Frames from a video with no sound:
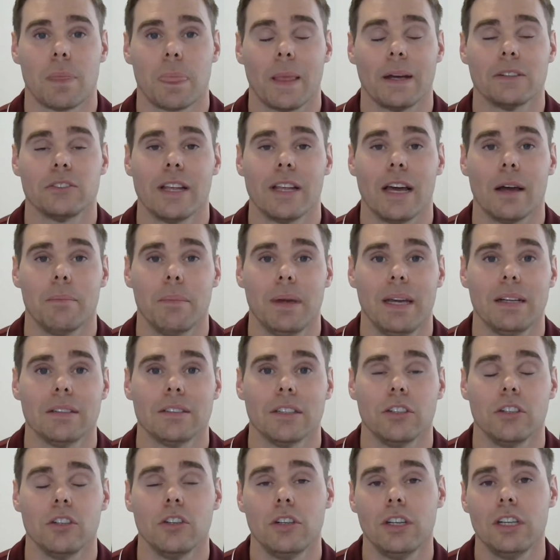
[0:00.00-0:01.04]
So that means
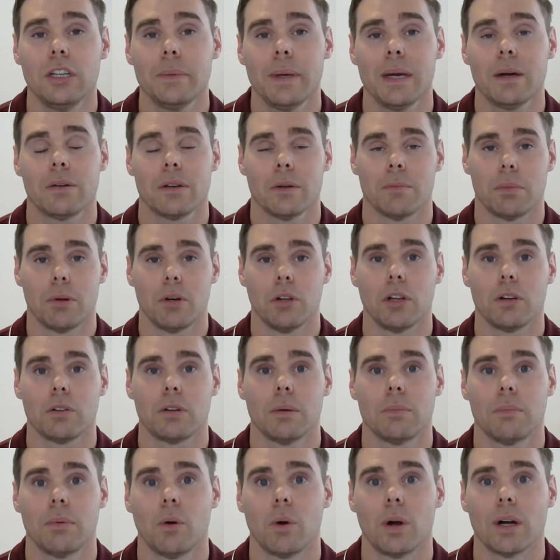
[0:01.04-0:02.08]
that you need to be able to pull a
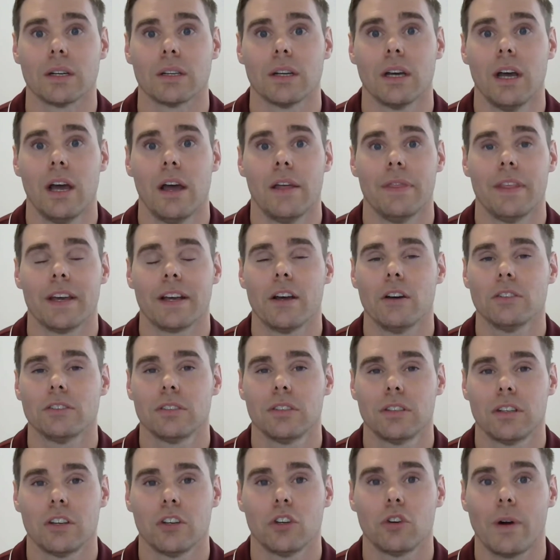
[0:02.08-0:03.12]
report that goes
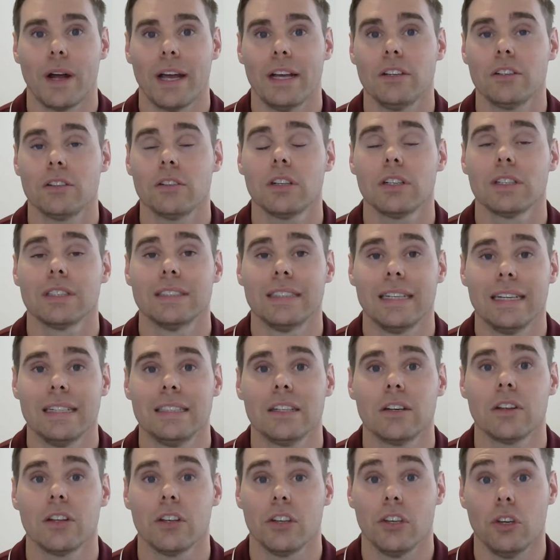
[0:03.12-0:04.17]
into the granular
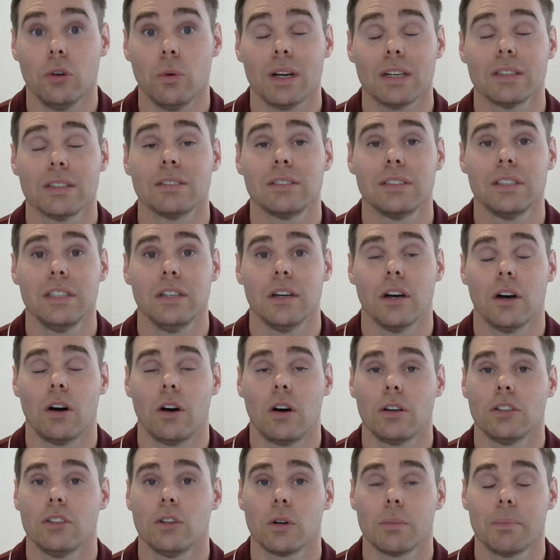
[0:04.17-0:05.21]
detail that you want to see
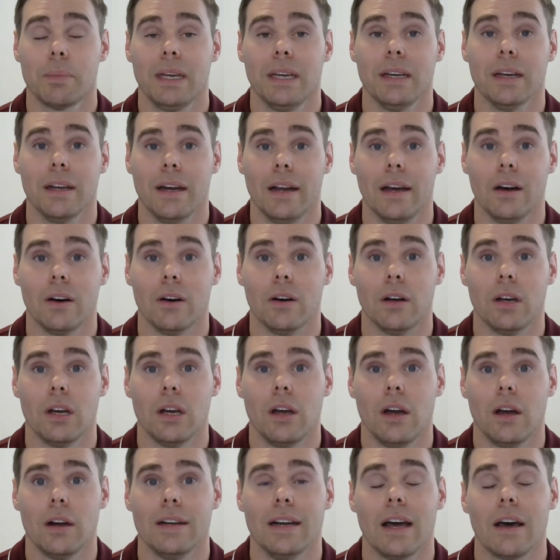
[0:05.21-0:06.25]
on your P&L.
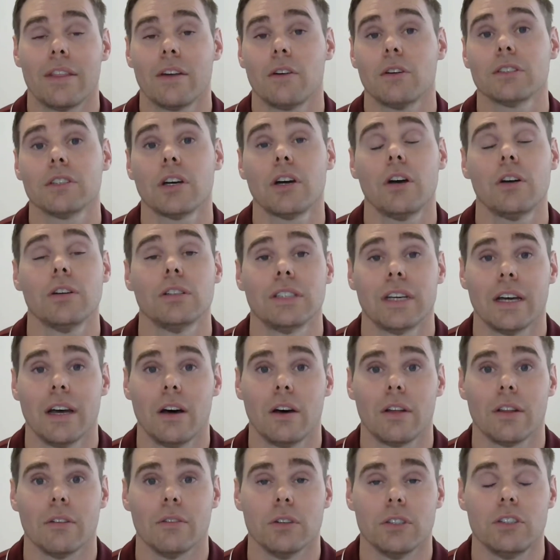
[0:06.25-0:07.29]
Now, there was a
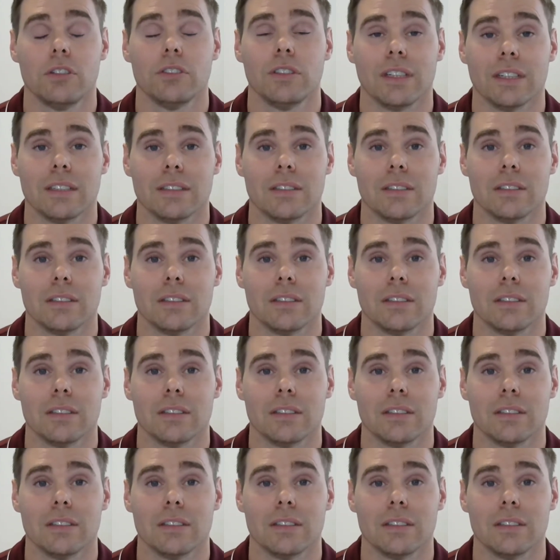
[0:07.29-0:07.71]
hotel that was using a